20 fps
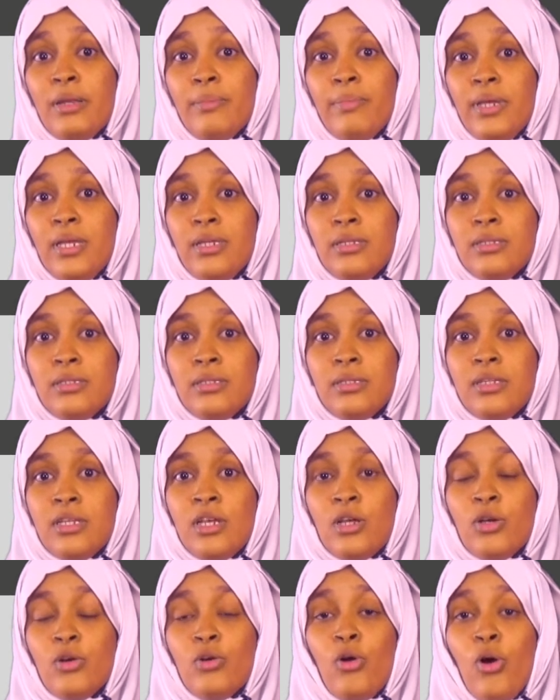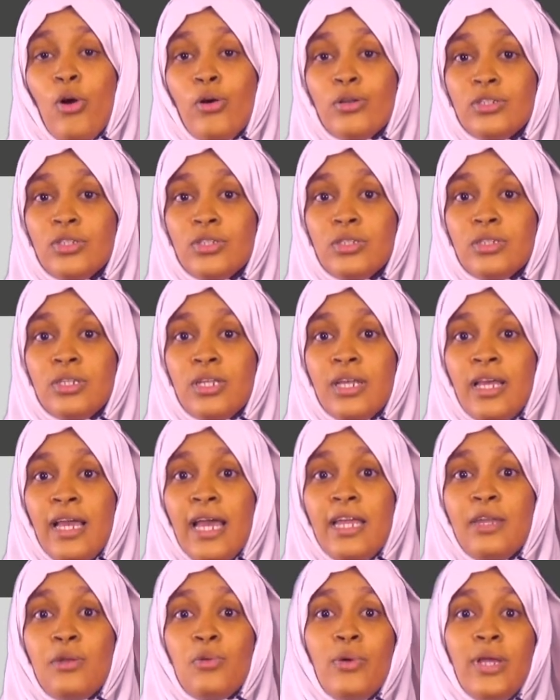beings, goats,
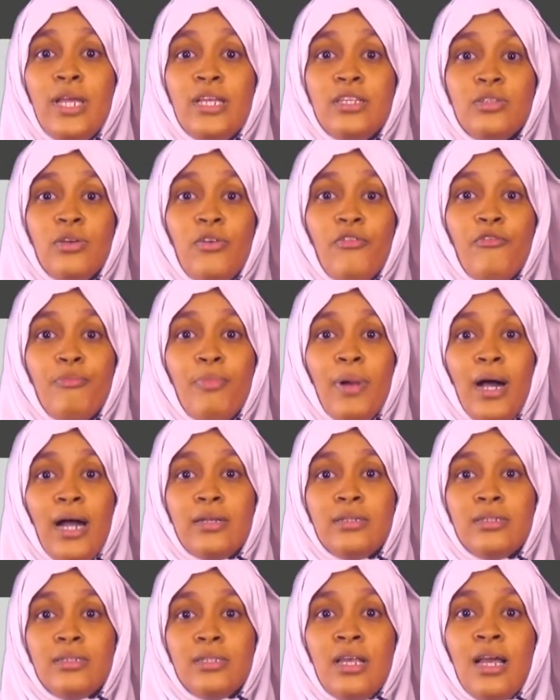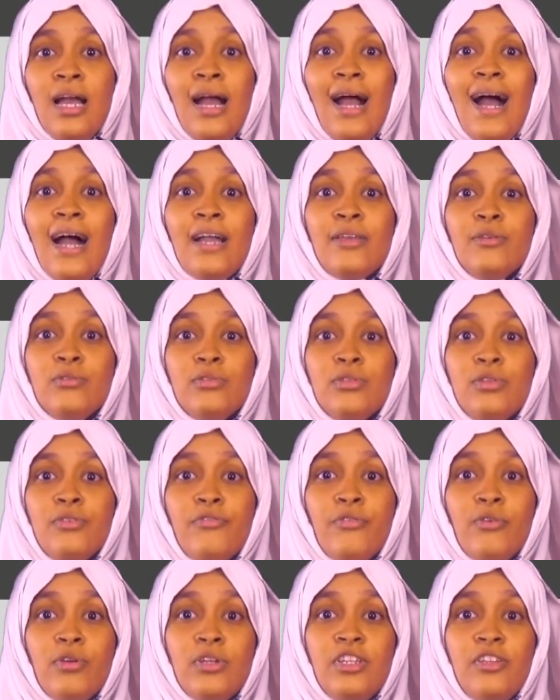and wings of birds are used
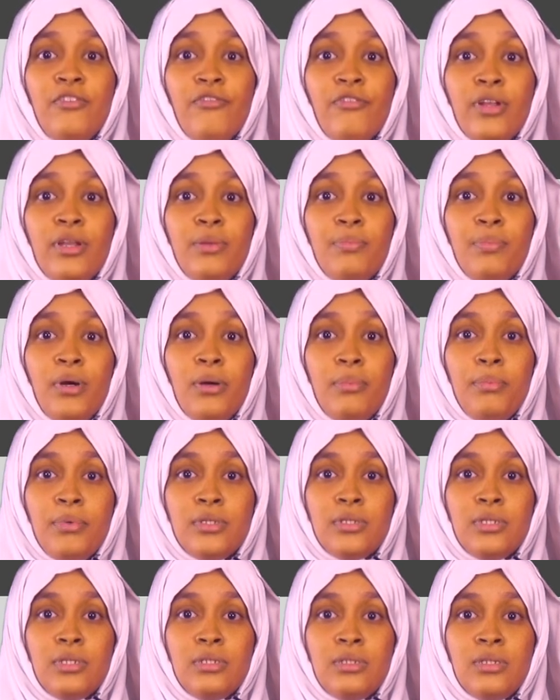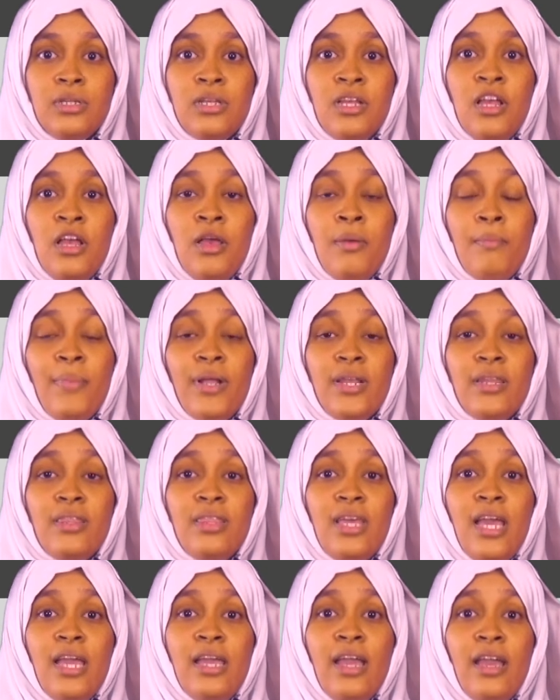for different purposes, but
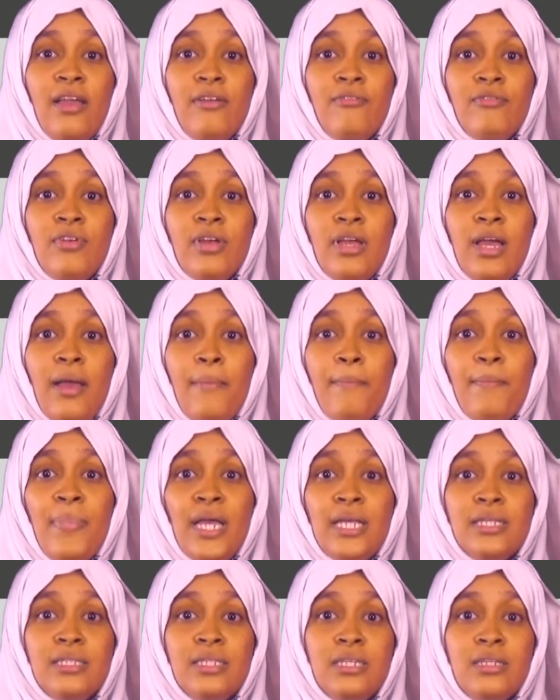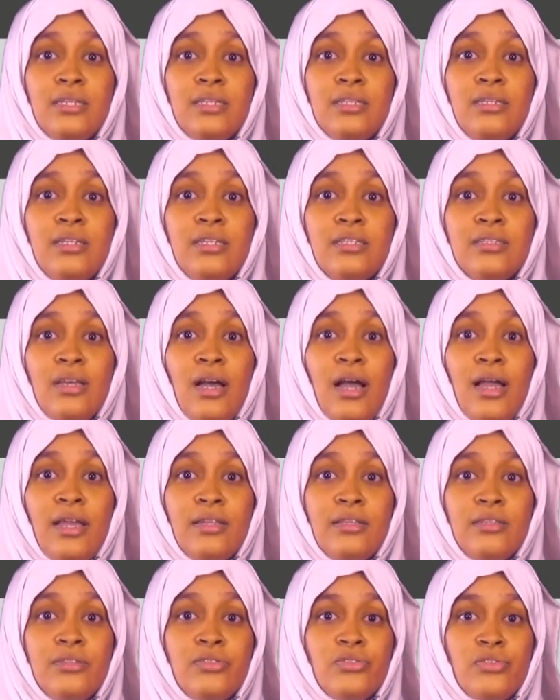they have a basic
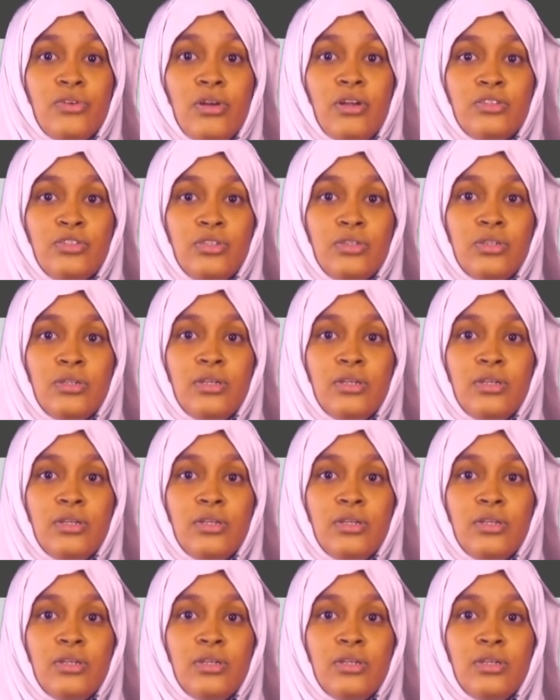design structure.